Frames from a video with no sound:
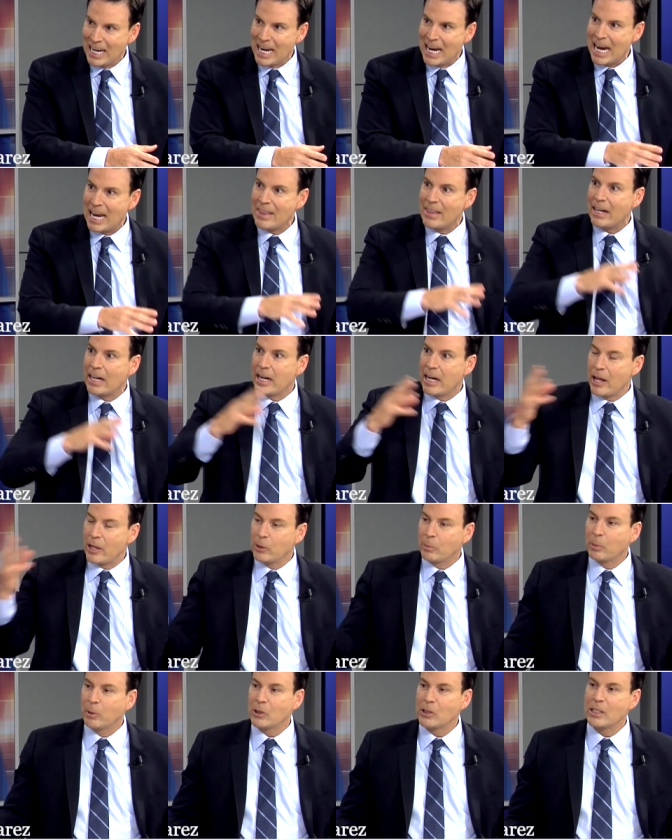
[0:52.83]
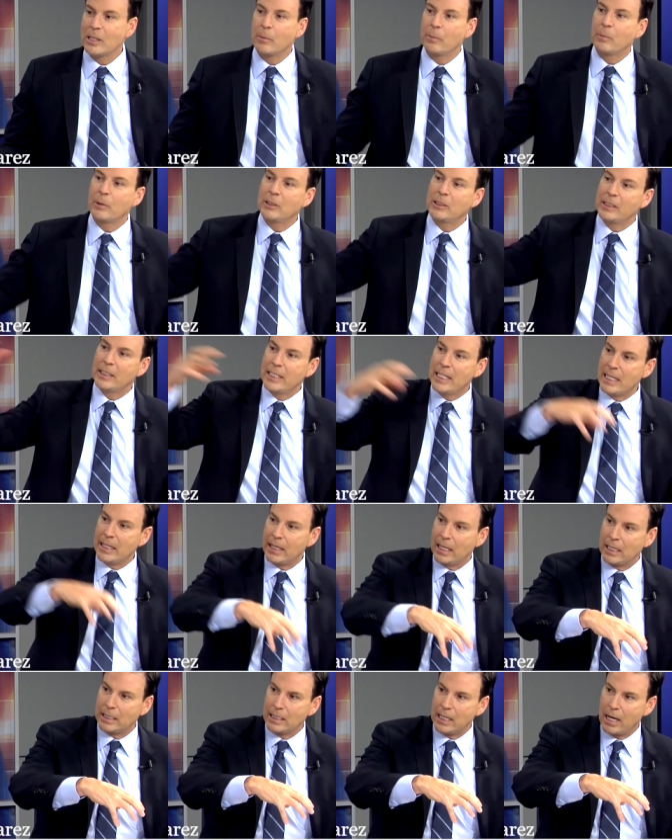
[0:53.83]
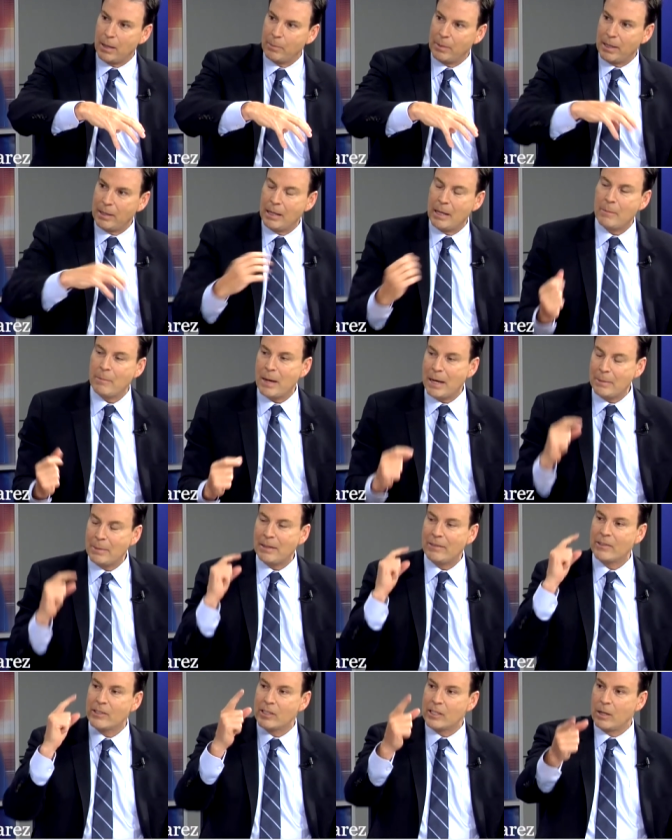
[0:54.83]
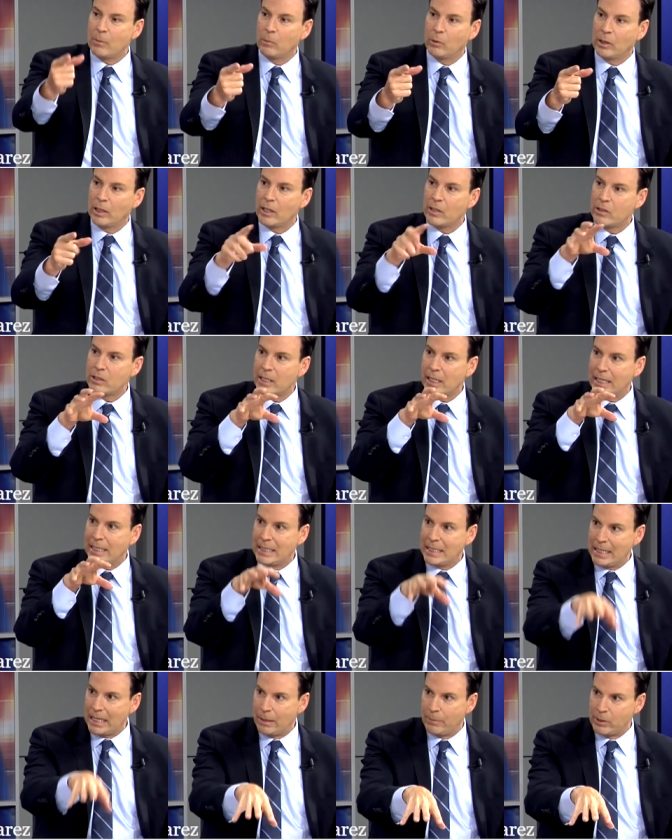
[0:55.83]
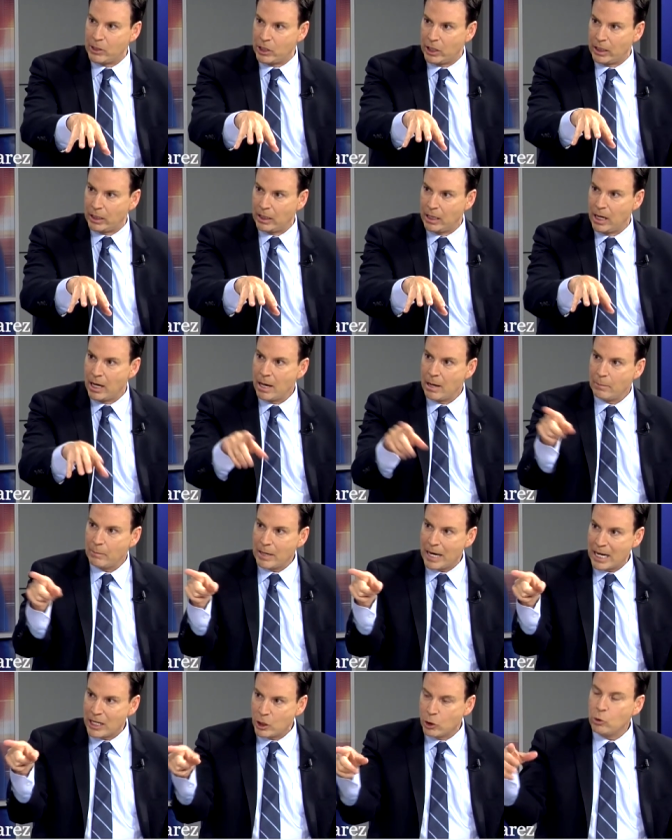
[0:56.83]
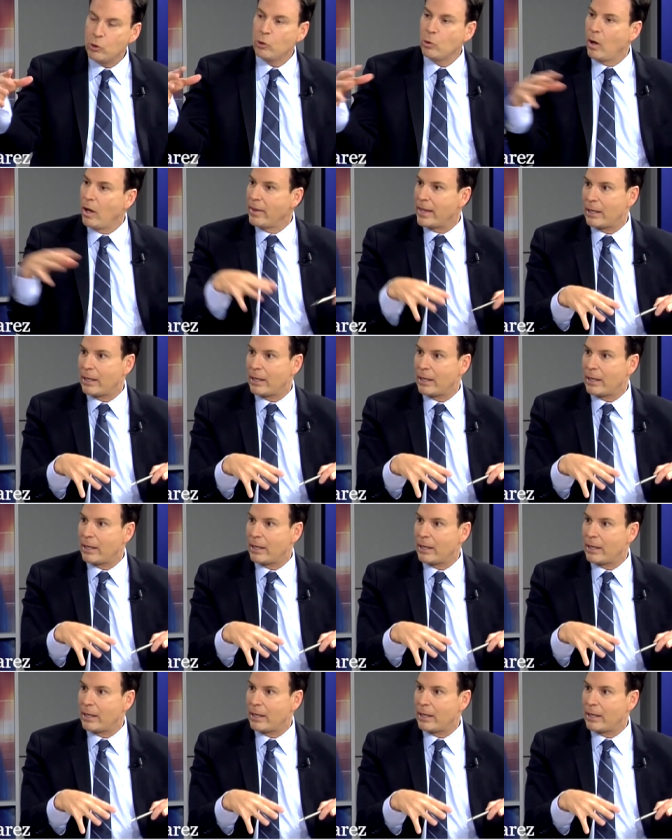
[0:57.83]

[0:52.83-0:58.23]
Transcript: And then another person puts the teeth on top, and then maybe even somewhere else to get the imaging? And you yes, do all